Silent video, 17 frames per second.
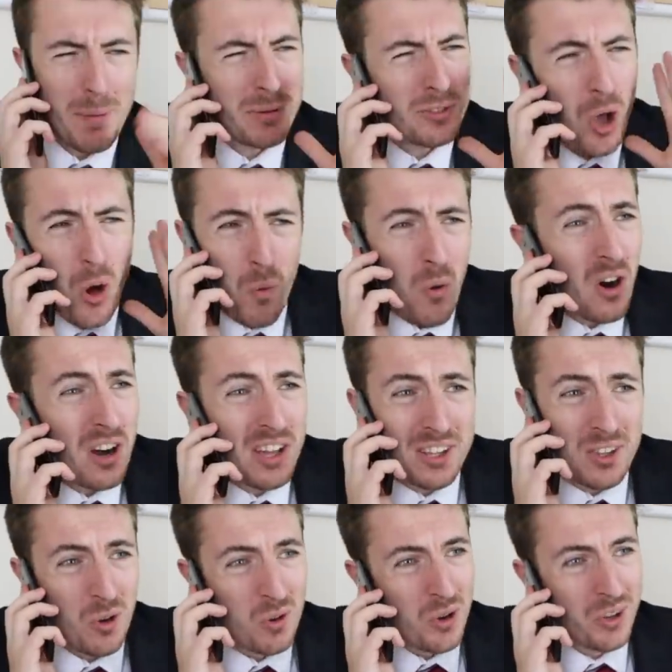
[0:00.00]
Yeah, but don't
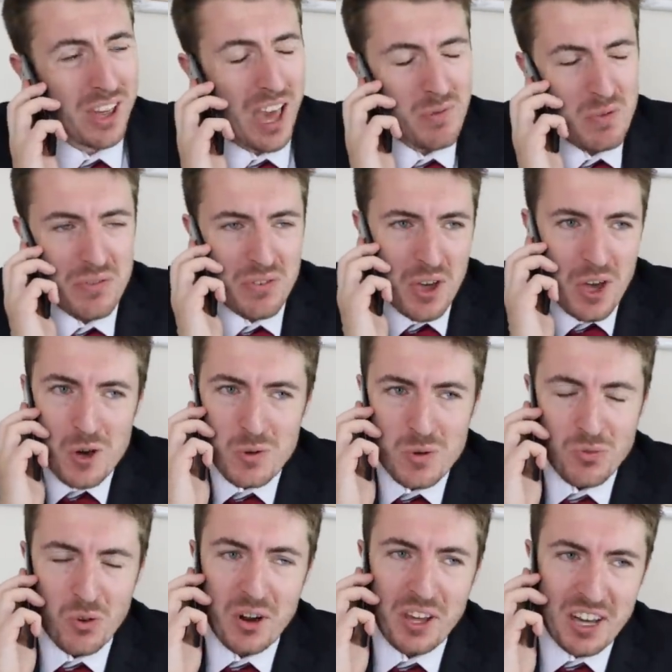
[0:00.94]
worry, Kun, okay? We've,
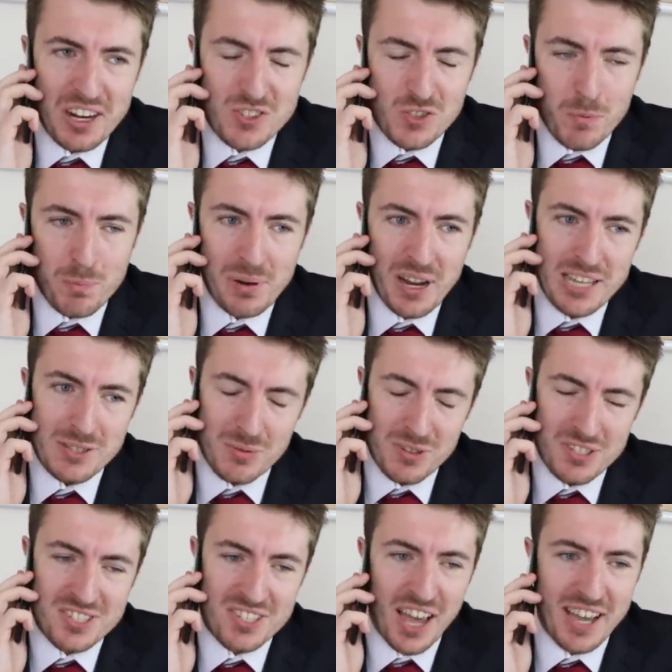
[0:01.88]
we've already got his
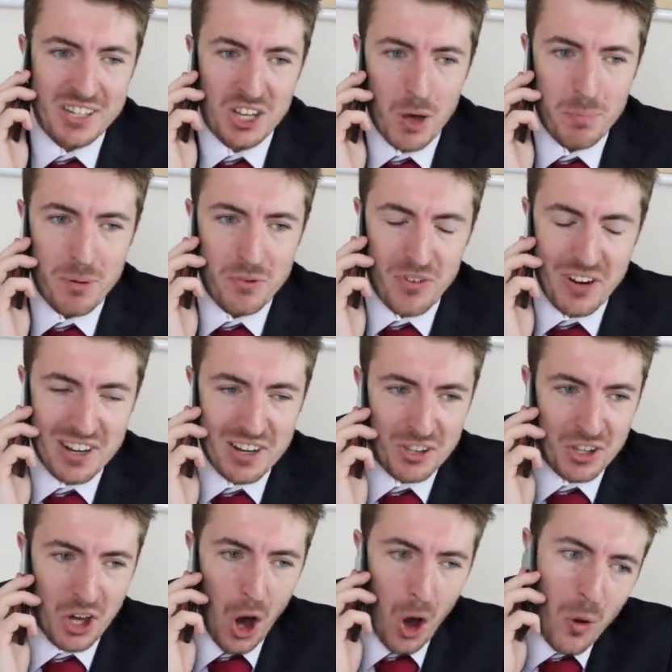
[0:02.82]
replacement signed up and
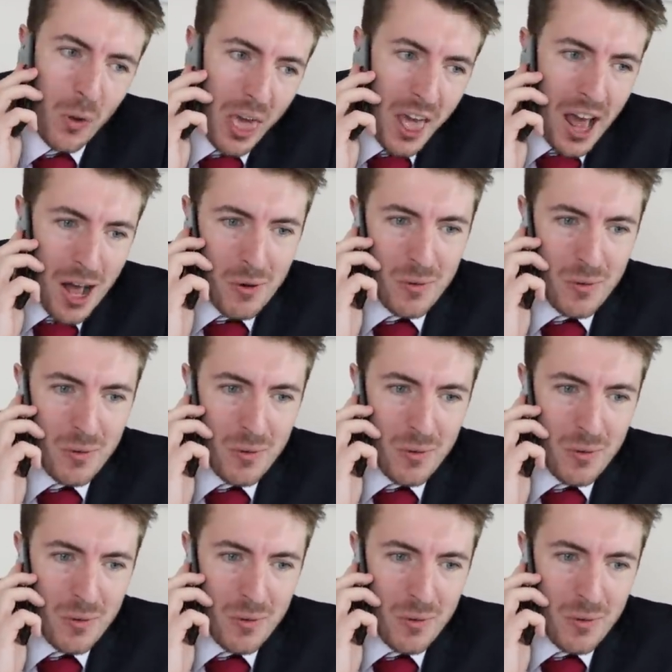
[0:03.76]
ready to go.